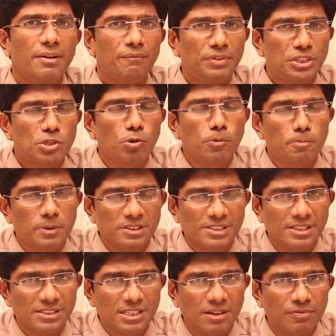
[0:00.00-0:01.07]
without
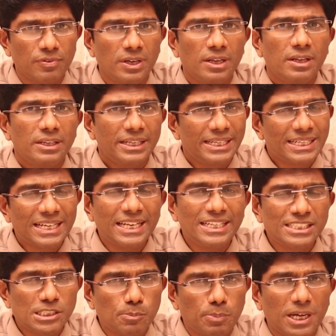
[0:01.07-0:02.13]
presence of
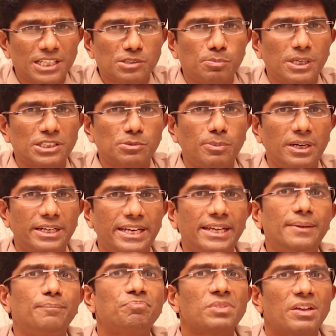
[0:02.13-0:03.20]
increased plasma
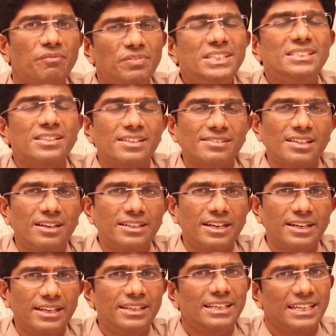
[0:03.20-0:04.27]
osmolality, which
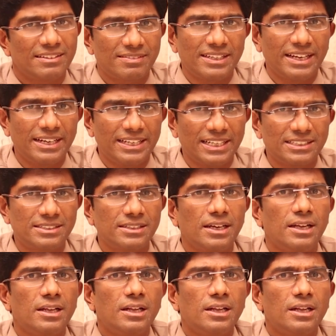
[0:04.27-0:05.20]
resulted in SADH.